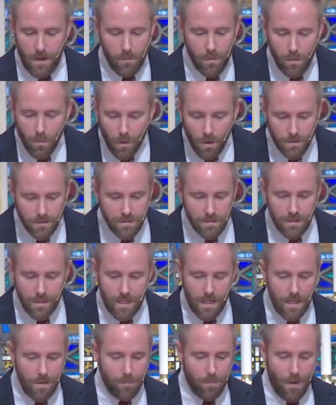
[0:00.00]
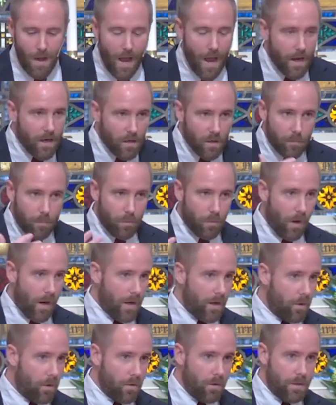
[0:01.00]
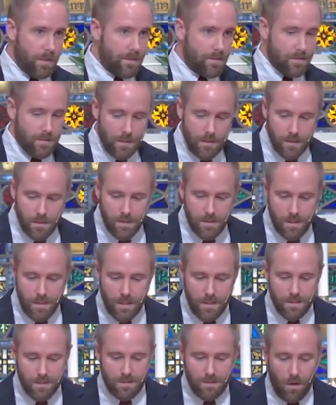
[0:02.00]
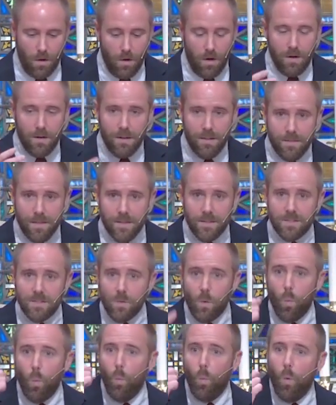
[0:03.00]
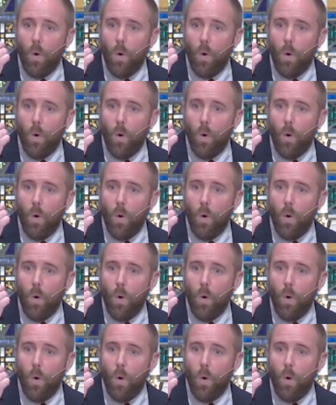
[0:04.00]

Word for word: Yet we want to keep higher priorities than this on this